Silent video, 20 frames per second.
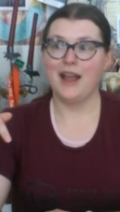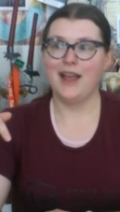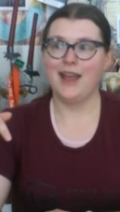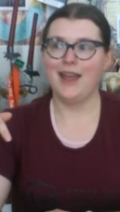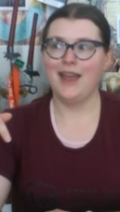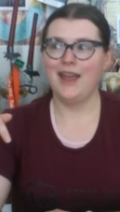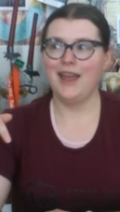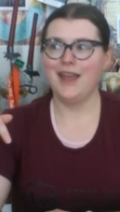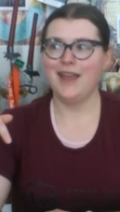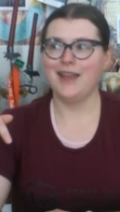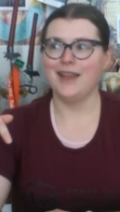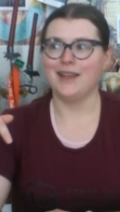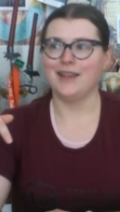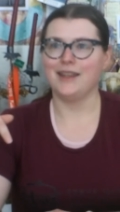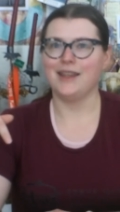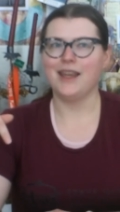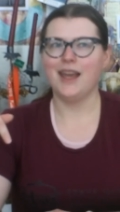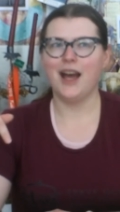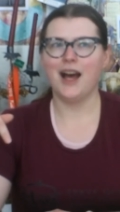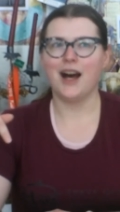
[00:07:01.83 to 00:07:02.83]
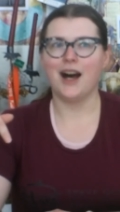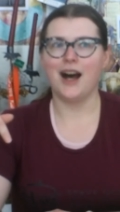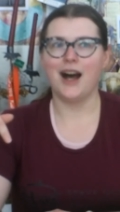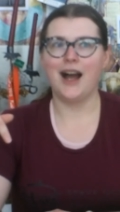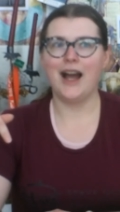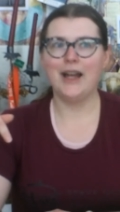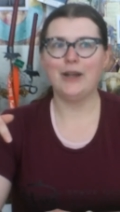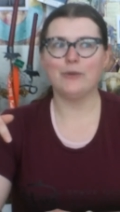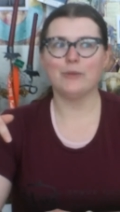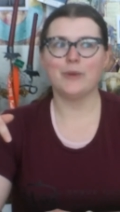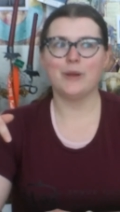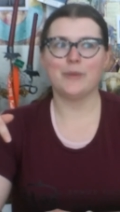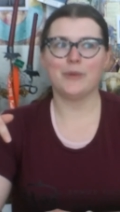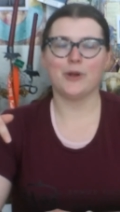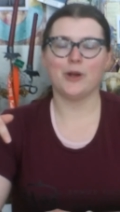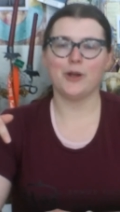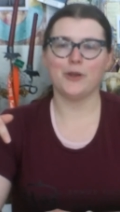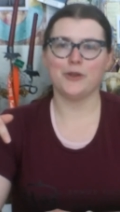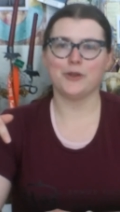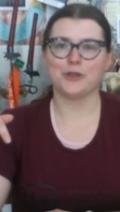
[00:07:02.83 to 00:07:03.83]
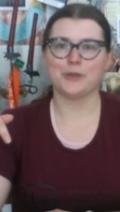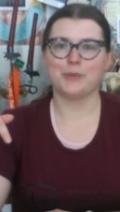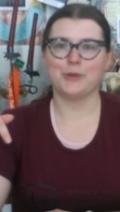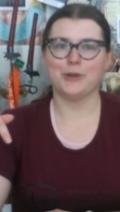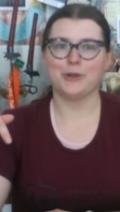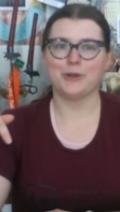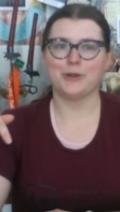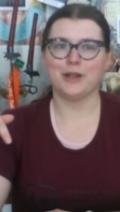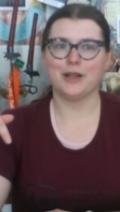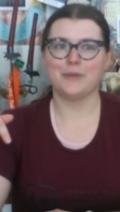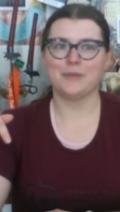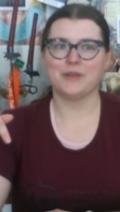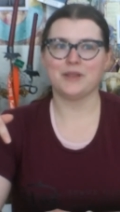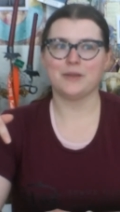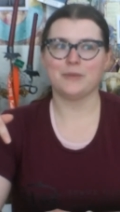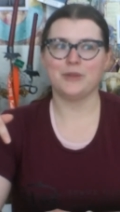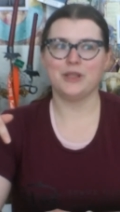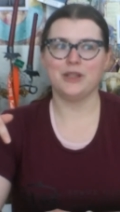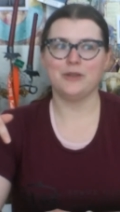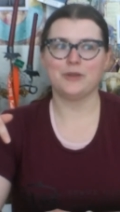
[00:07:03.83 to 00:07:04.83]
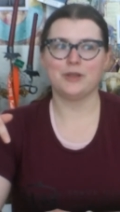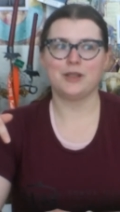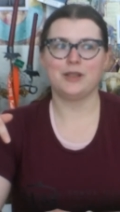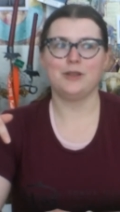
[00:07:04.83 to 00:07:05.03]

hey, yeah, I remember all those programs that we used